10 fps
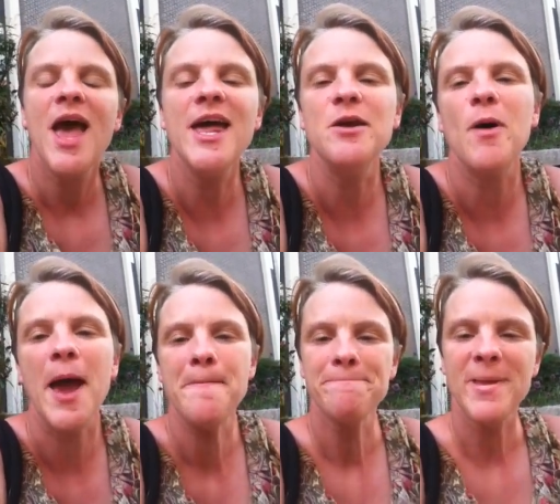
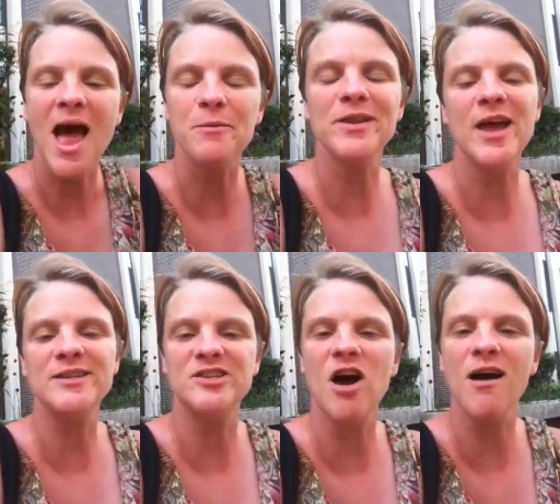Anyway, I would
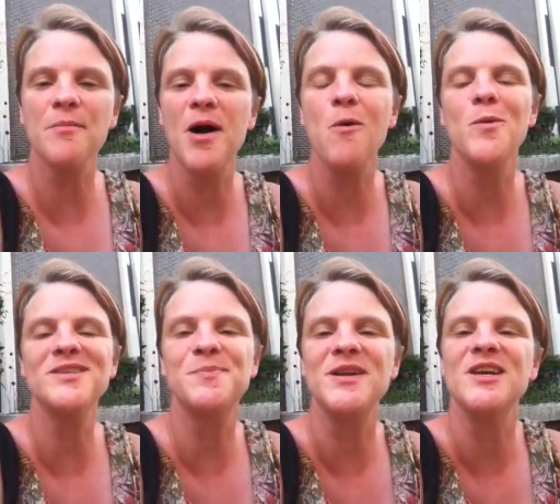like to talk about
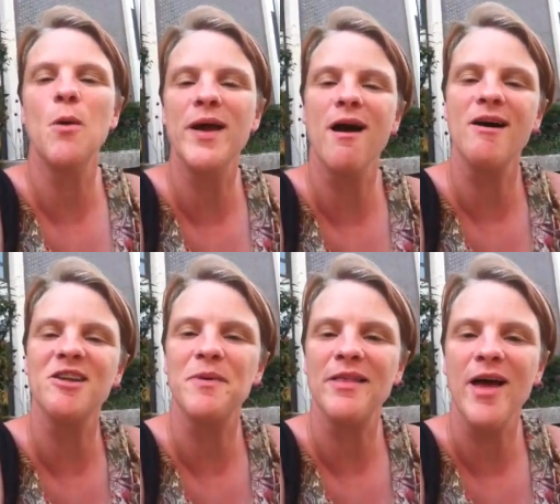what's been going on
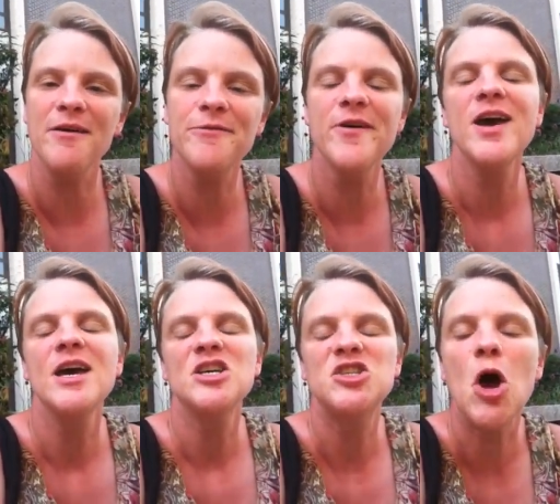with my life.
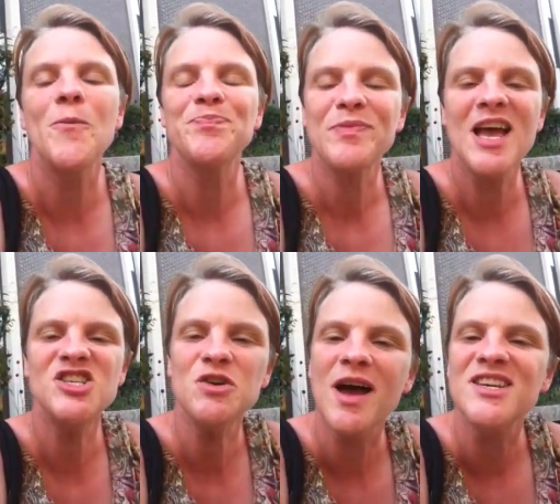So,
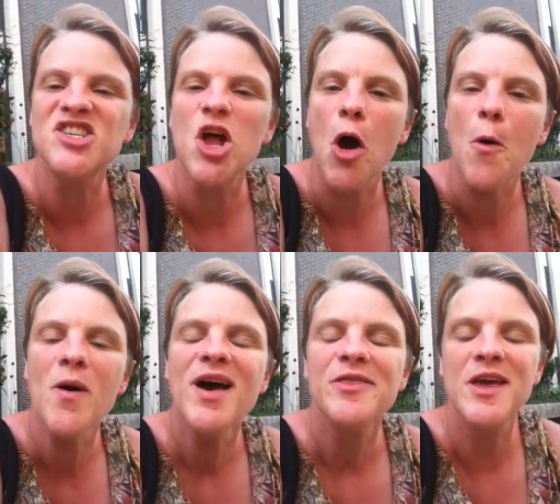as you guys
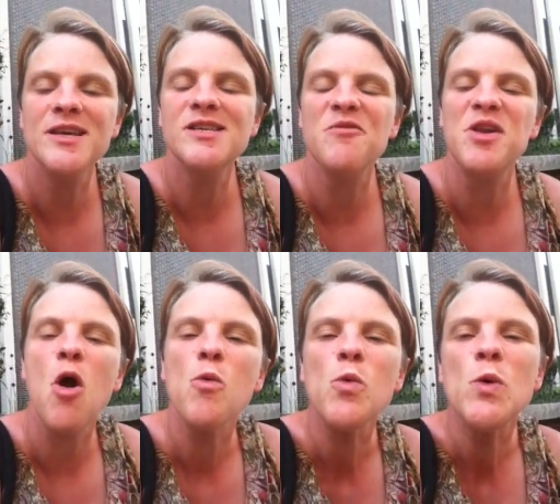know, things have
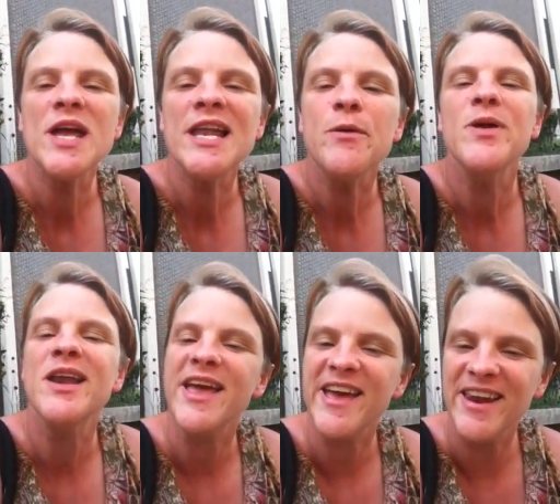been really,
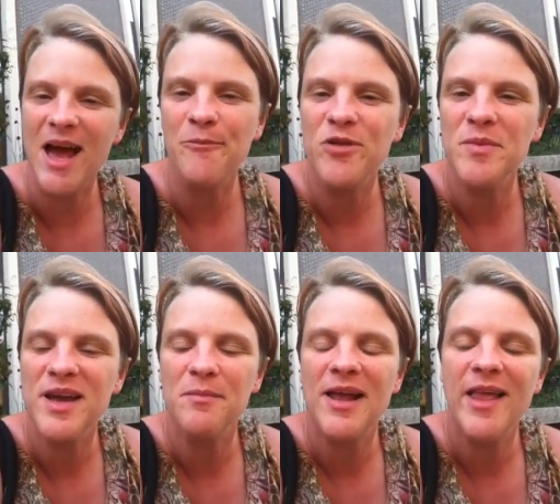really heating up for
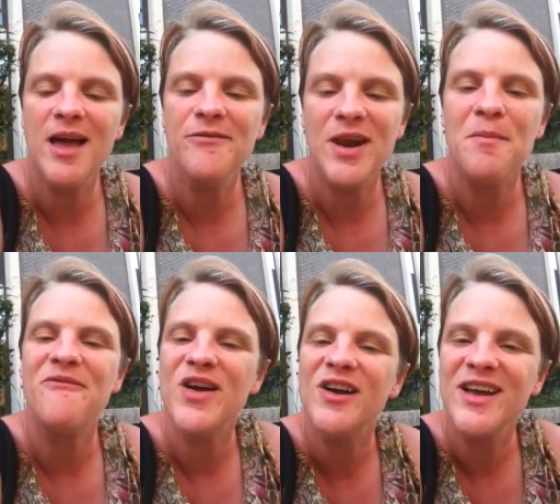me in my life, and I'm
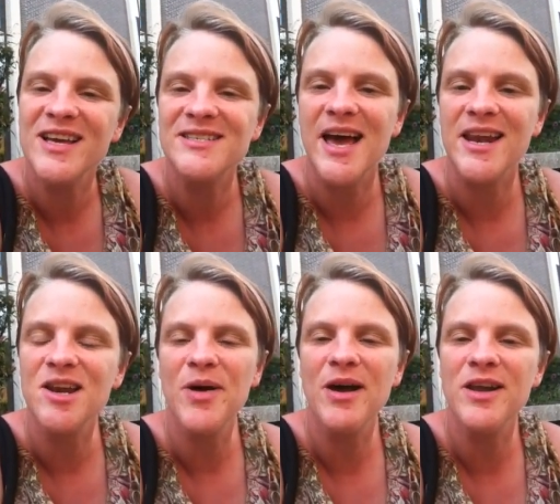very
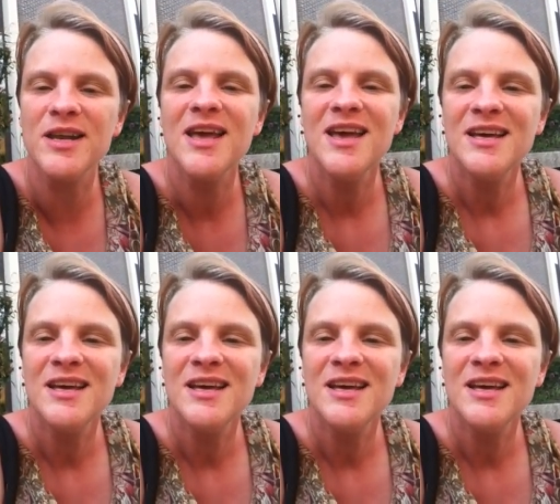excited about it.